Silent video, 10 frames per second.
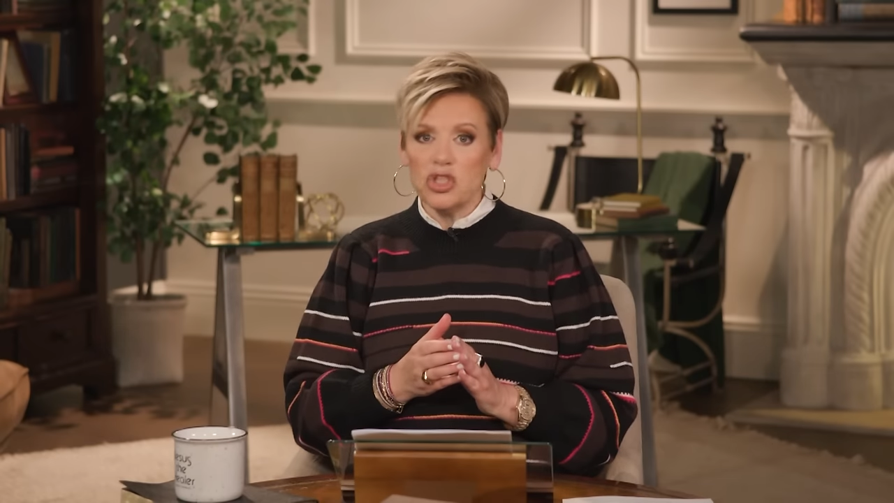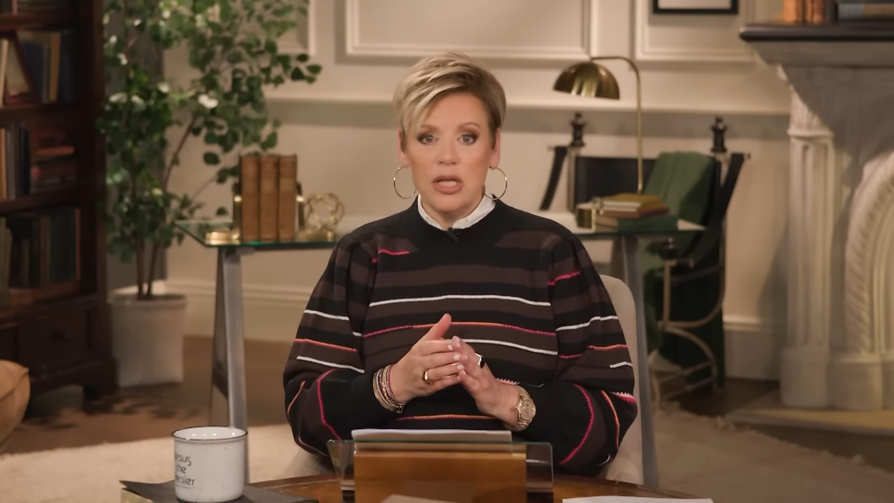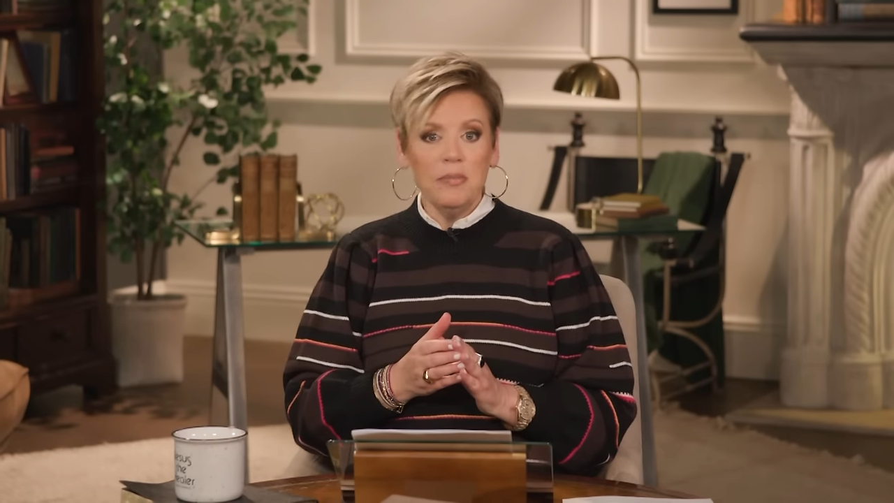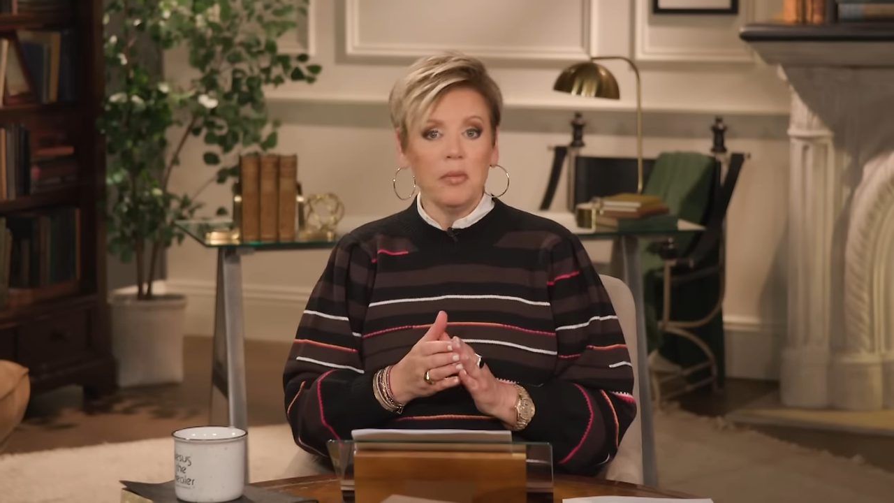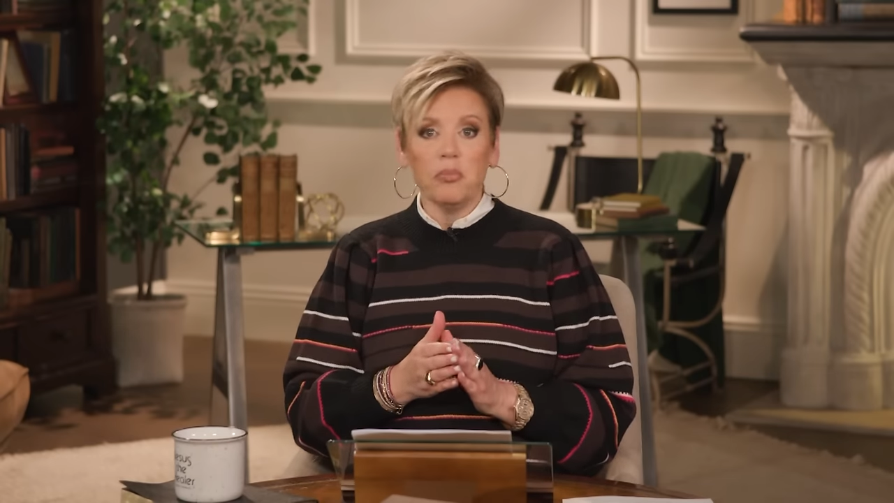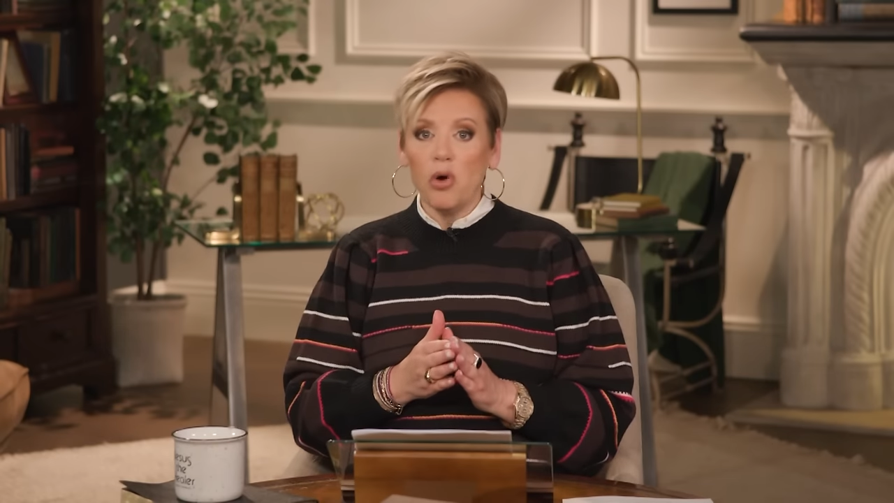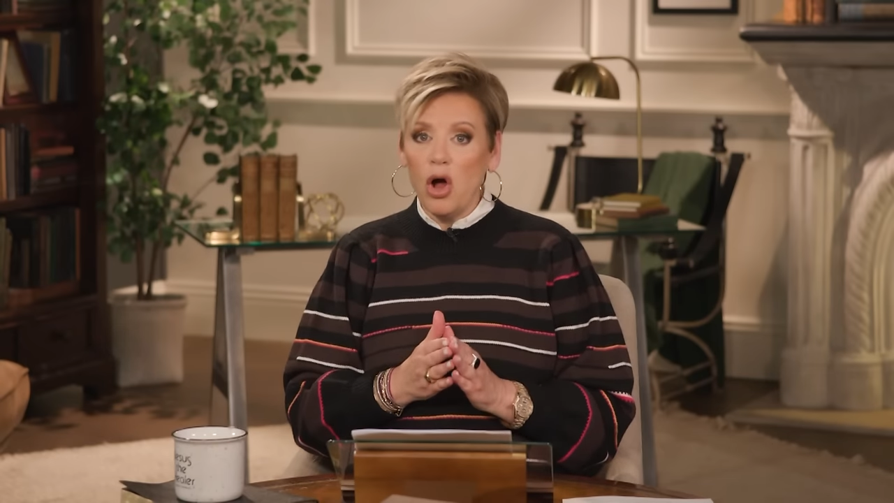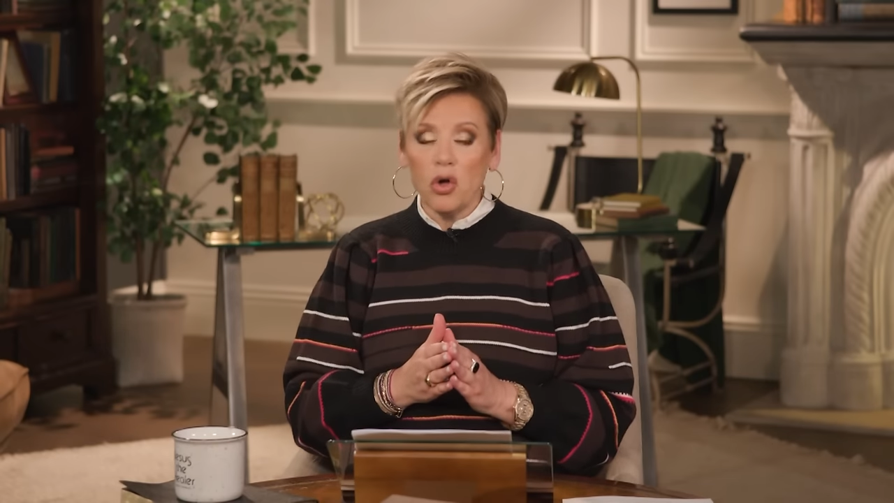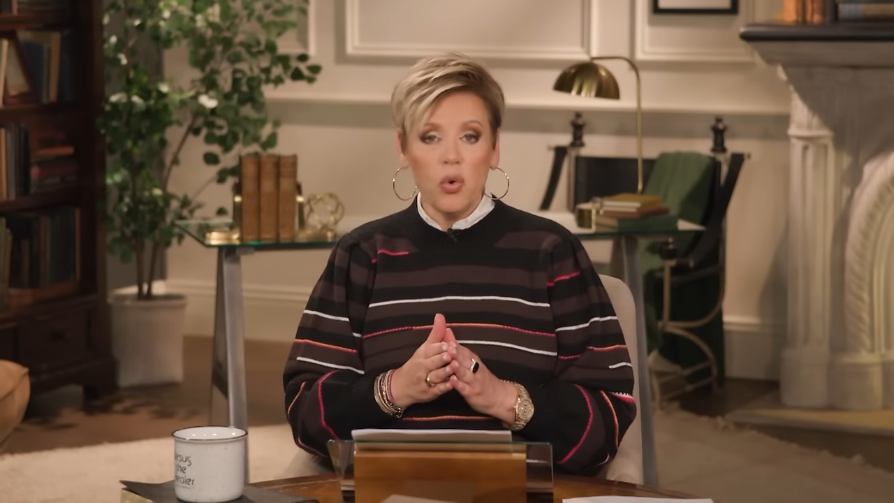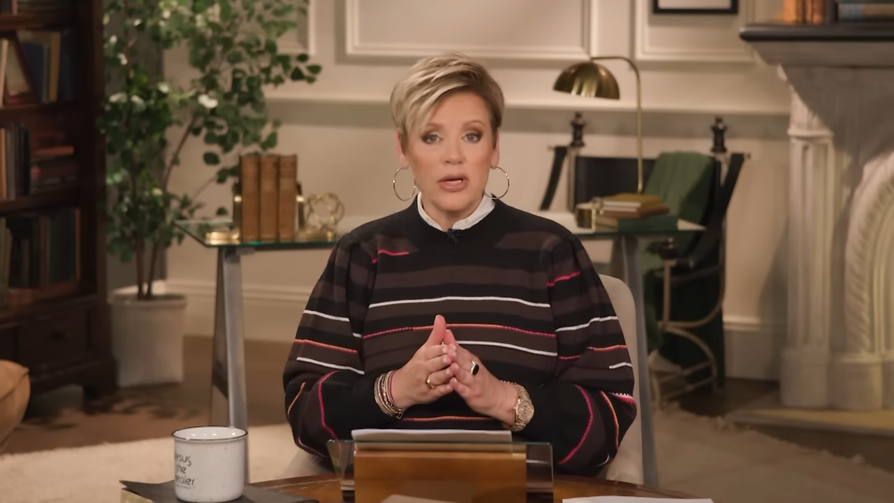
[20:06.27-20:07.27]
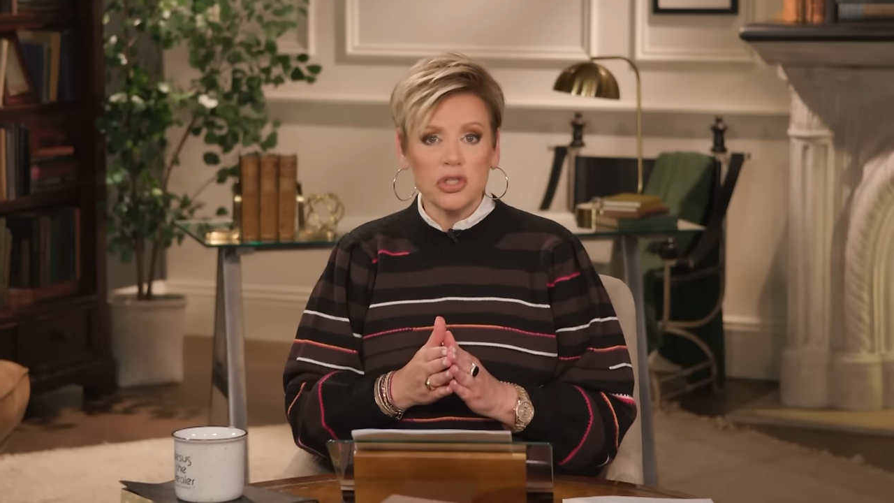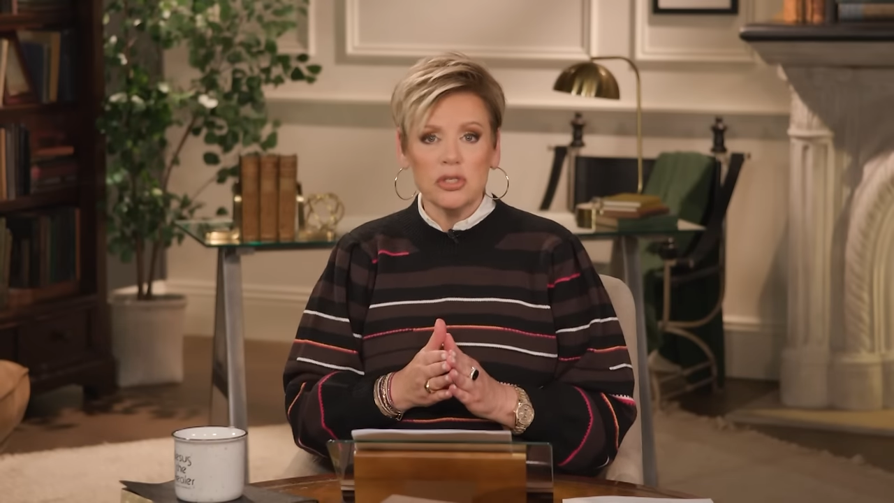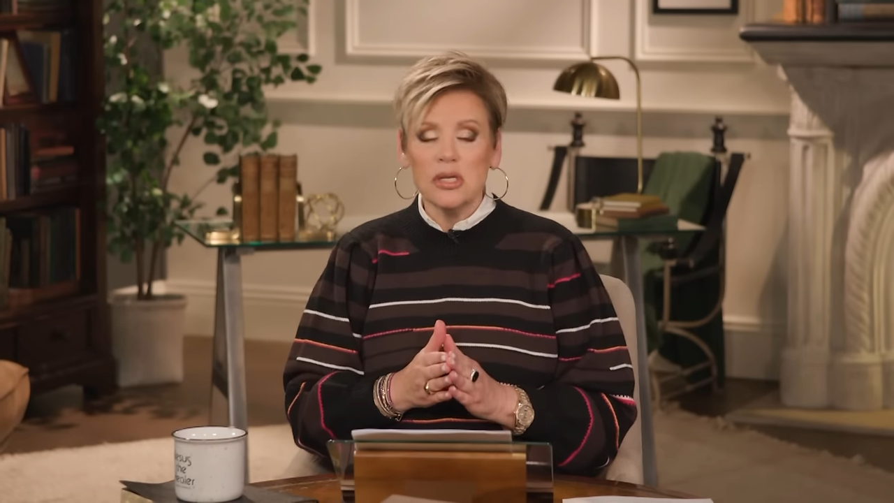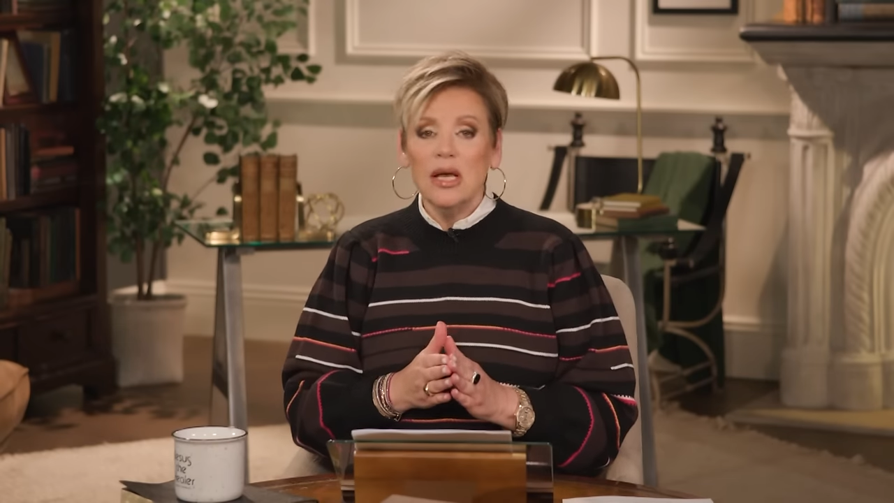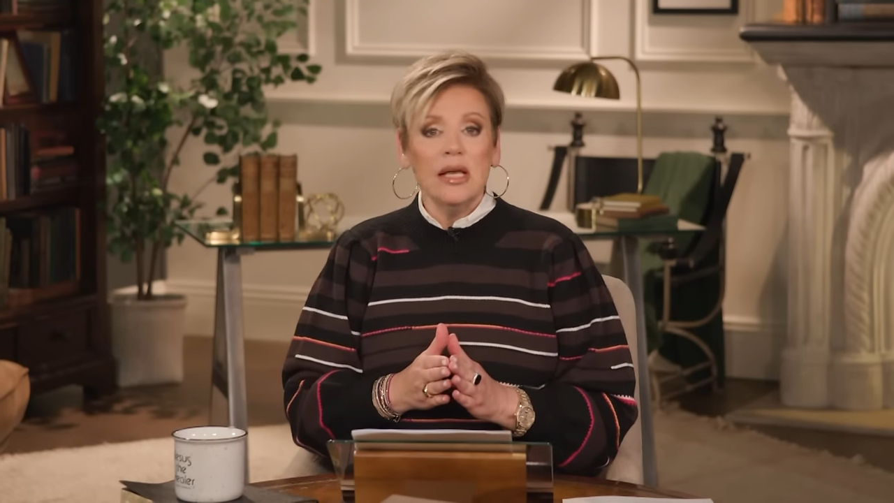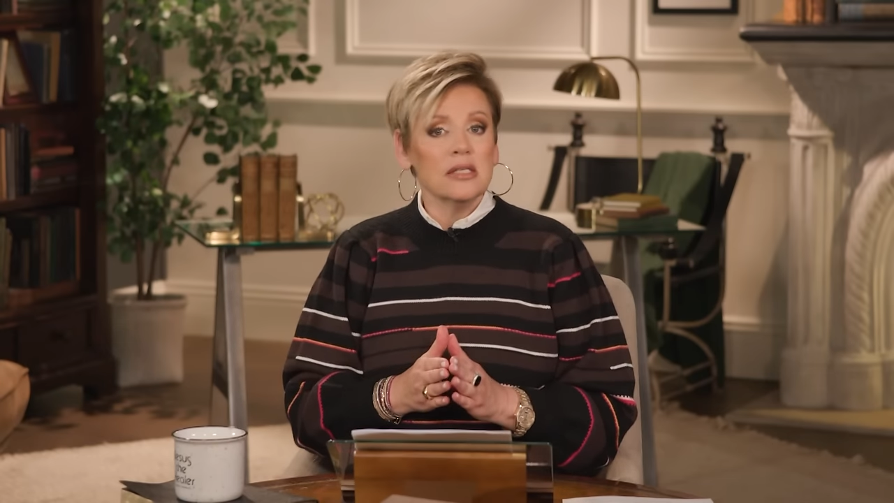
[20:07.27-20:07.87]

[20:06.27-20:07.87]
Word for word: Sheba brought questions,